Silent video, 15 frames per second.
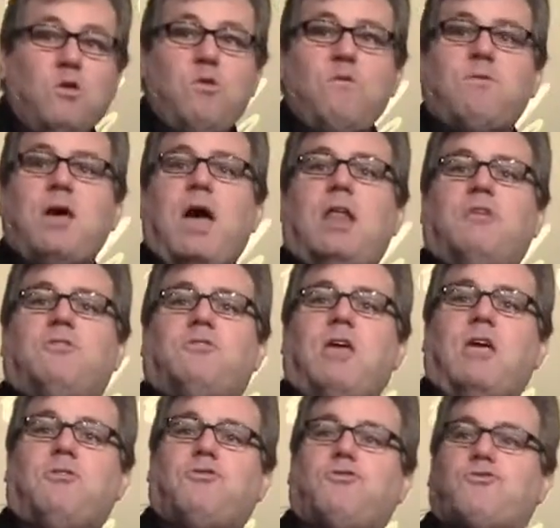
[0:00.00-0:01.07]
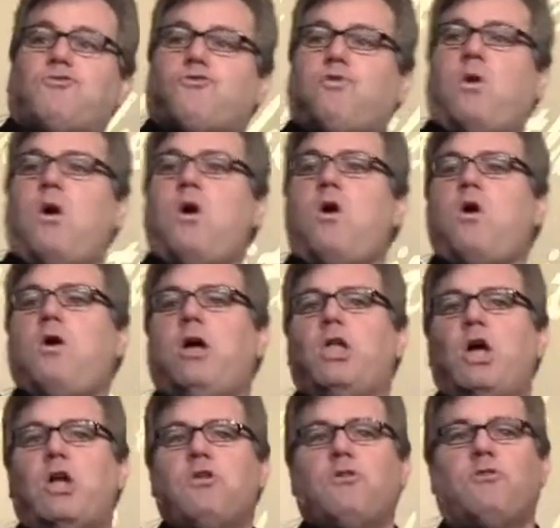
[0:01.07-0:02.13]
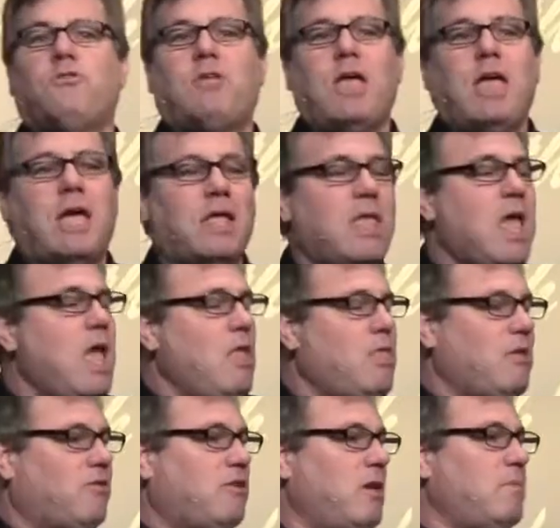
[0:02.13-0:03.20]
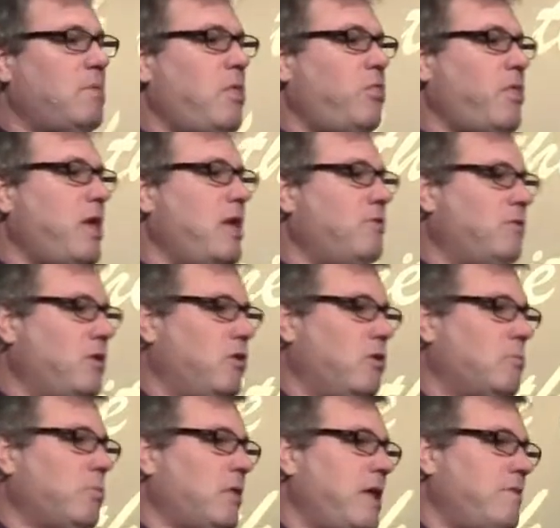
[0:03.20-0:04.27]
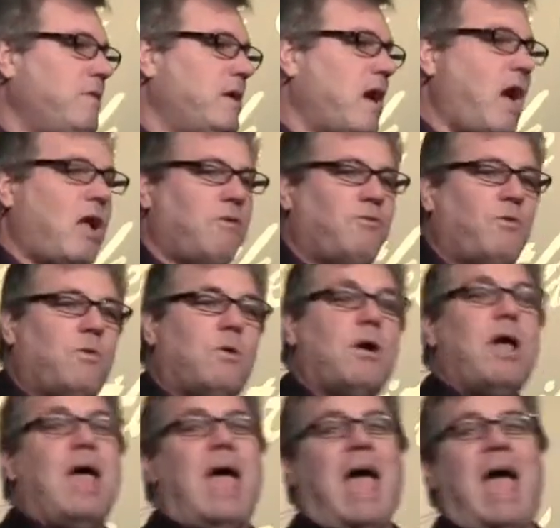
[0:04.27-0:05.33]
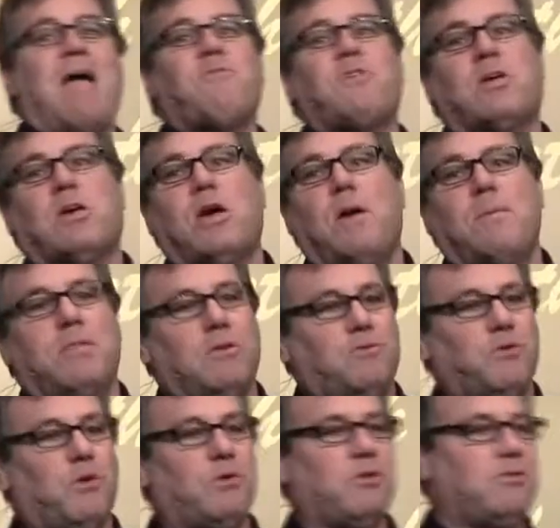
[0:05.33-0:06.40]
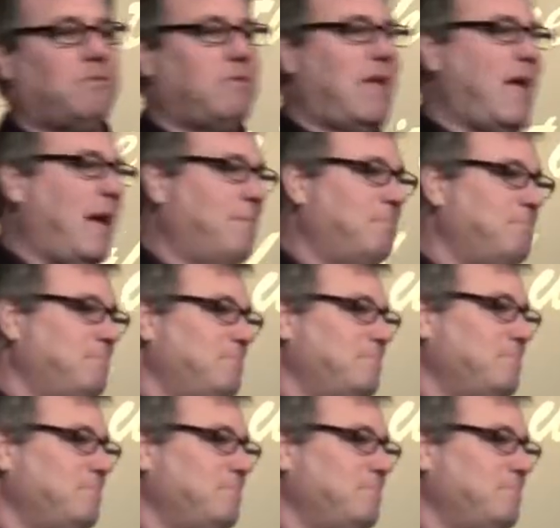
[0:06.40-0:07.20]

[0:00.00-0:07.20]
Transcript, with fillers: You've got to stay strong and understand that some of the things that you're believing God for have to come in the fullness of time